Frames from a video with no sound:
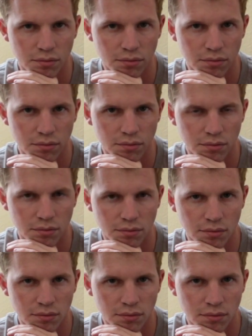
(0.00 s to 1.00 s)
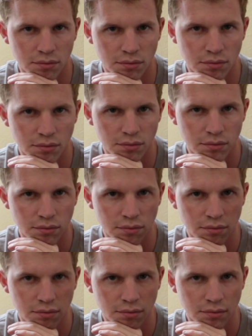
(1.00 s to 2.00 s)

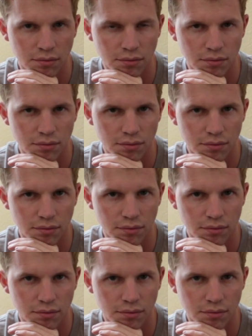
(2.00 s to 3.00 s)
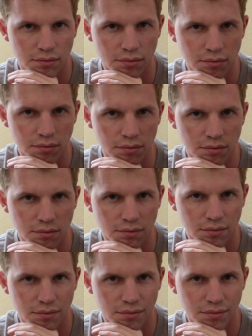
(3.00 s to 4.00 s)

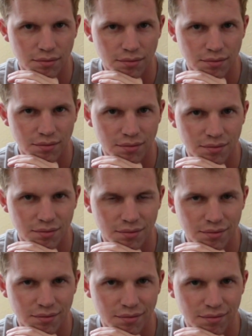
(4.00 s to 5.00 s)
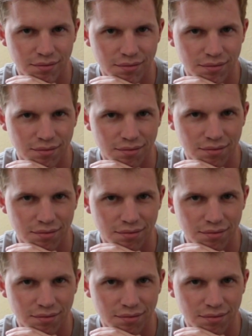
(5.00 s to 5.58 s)
(silent)